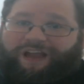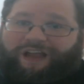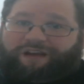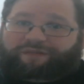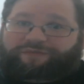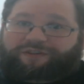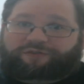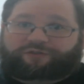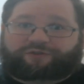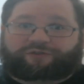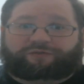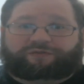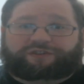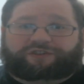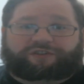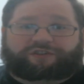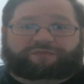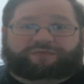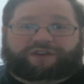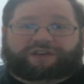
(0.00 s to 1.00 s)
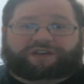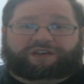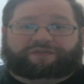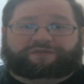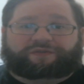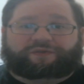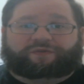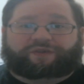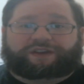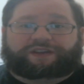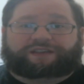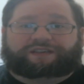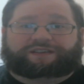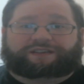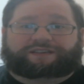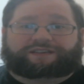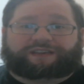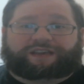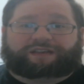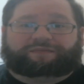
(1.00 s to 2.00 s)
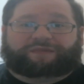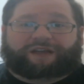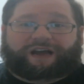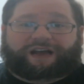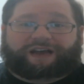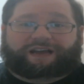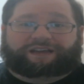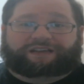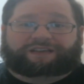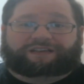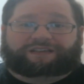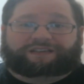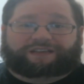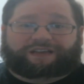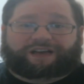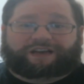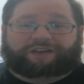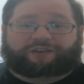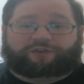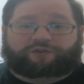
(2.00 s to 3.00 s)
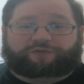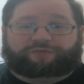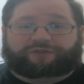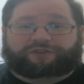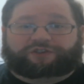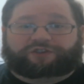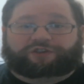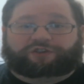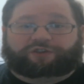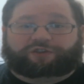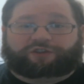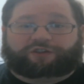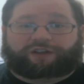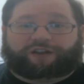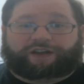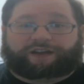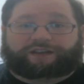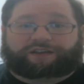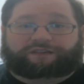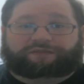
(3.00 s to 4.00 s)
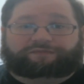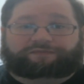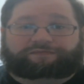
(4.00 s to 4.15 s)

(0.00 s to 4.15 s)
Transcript: I mean, there's only so many different ways the same guy can design humans to look like.